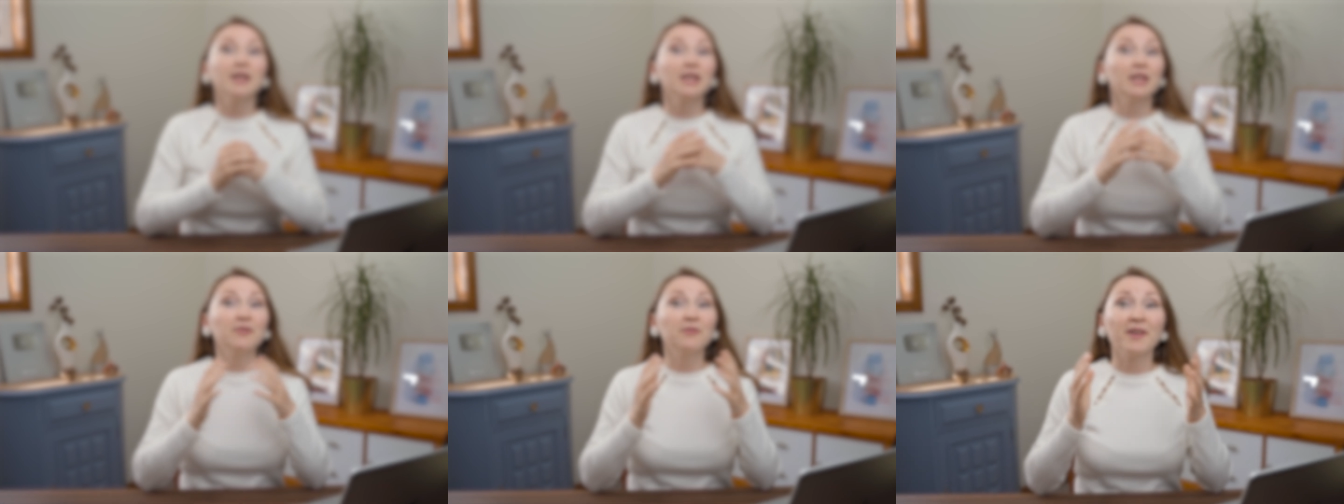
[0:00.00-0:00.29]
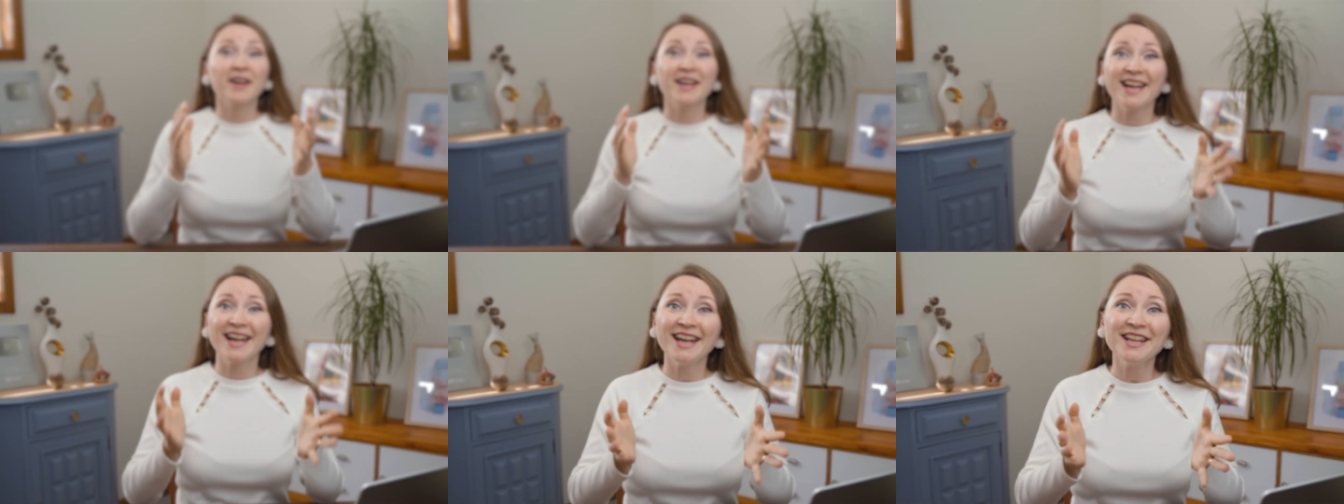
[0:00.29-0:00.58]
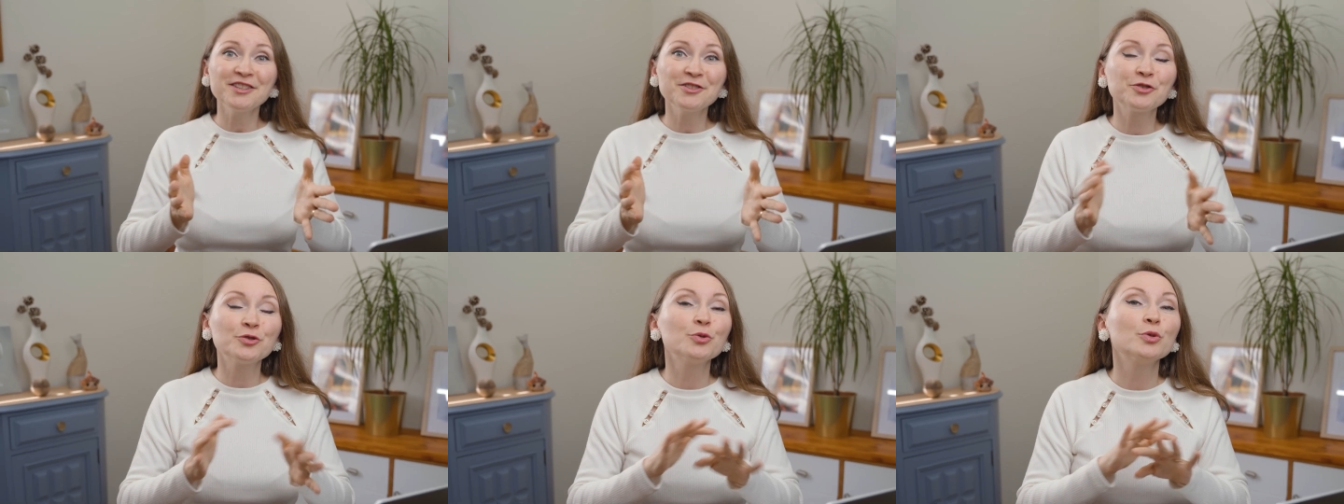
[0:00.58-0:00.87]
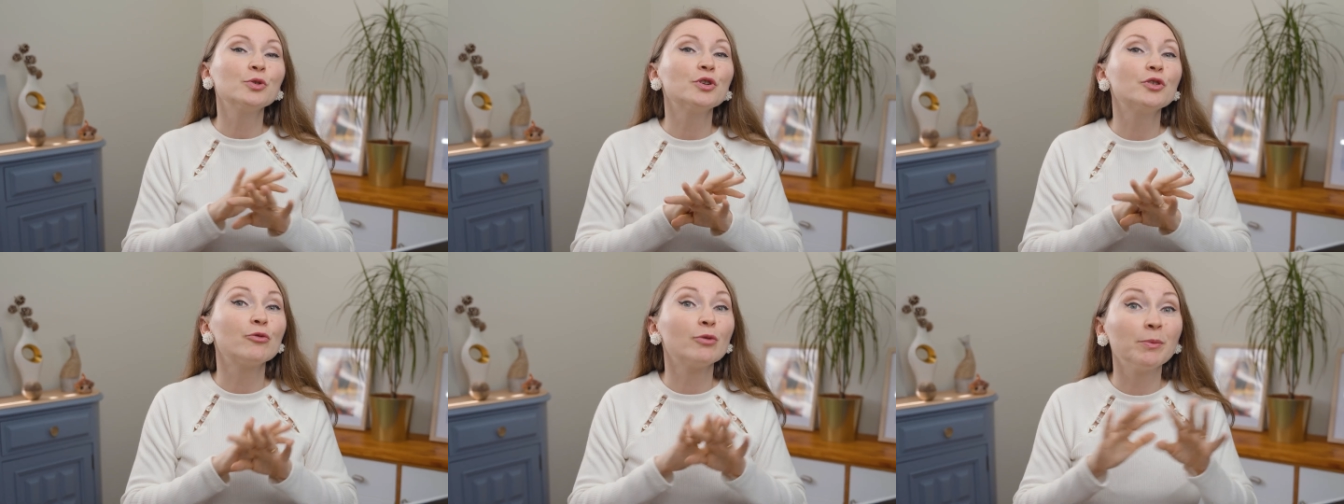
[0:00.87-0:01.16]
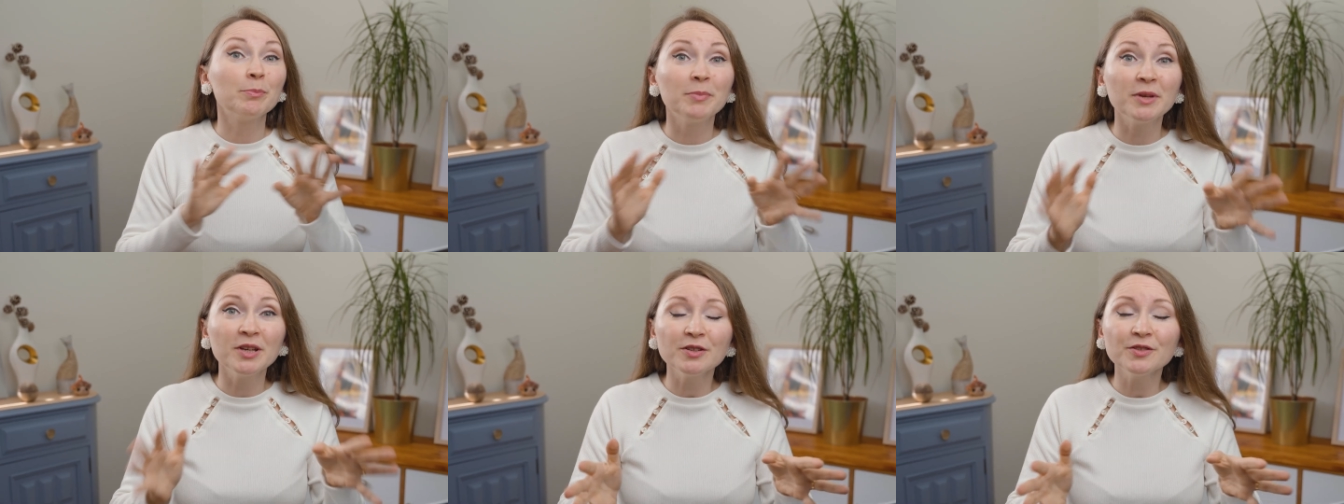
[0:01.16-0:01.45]
If I had to
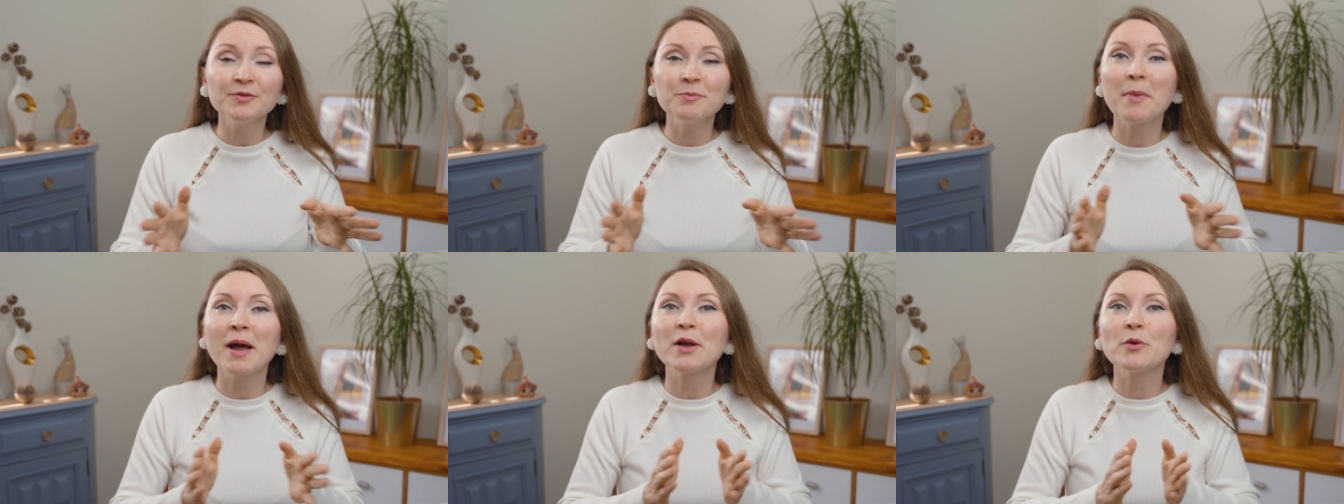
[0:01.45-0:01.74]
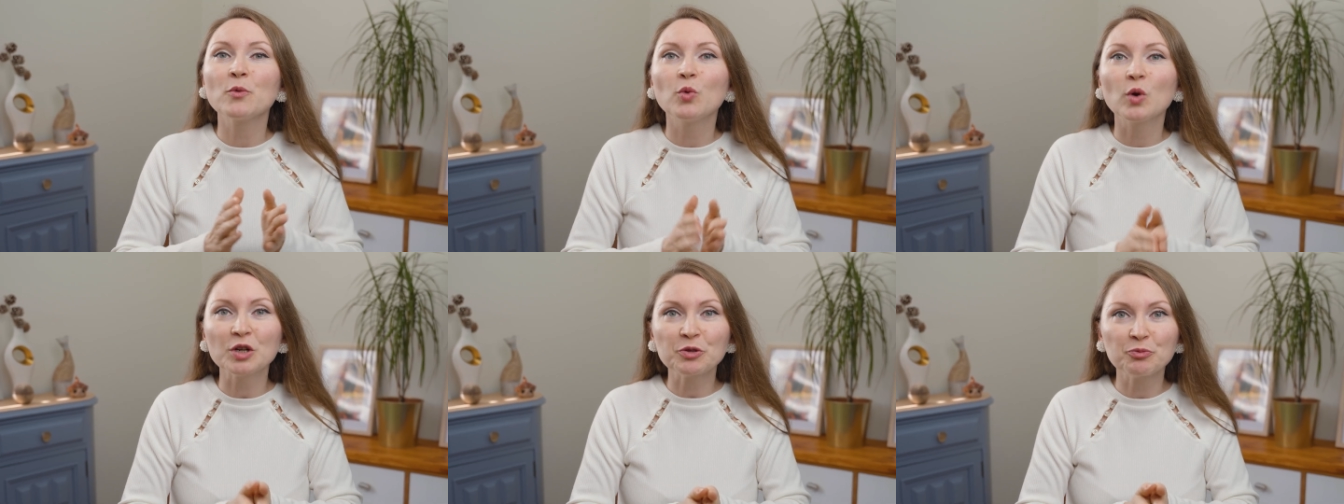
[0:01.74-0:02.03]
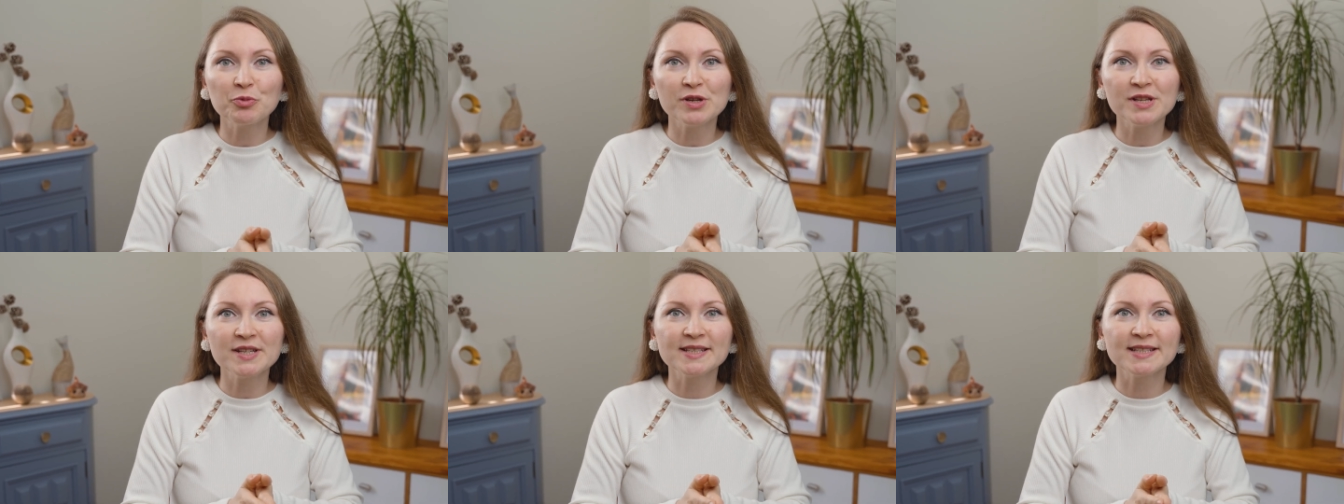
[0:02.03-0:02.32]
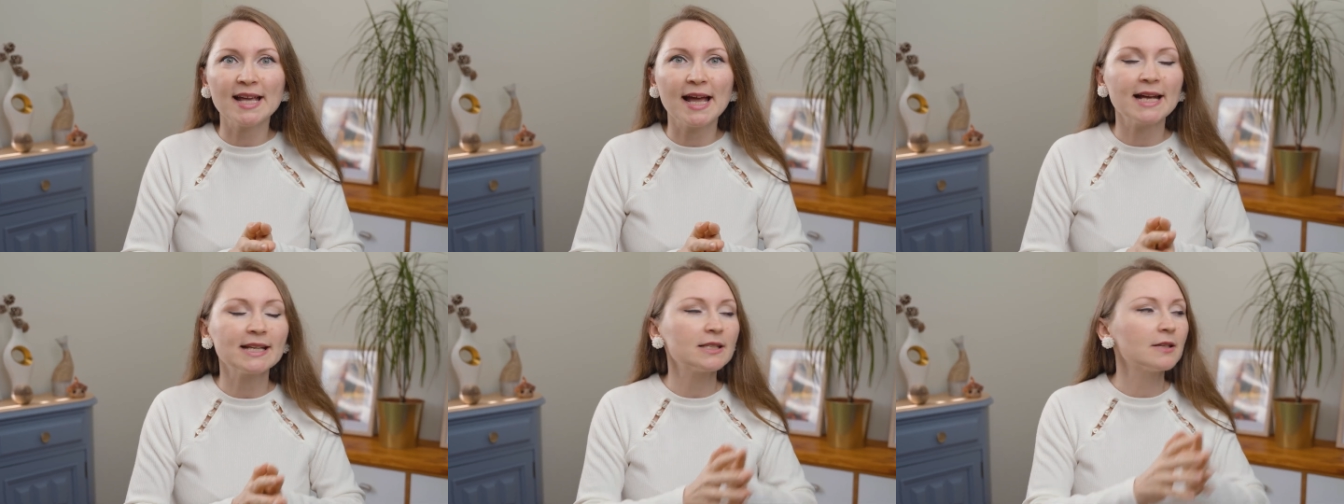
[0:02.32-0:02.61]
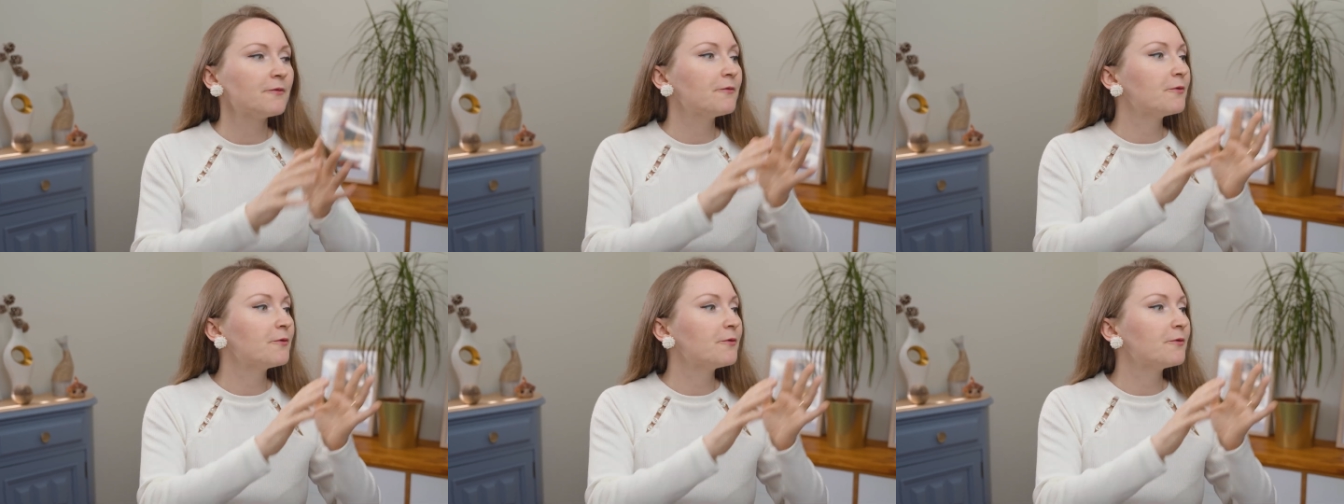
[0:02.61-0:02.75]
rebuild my WordPress site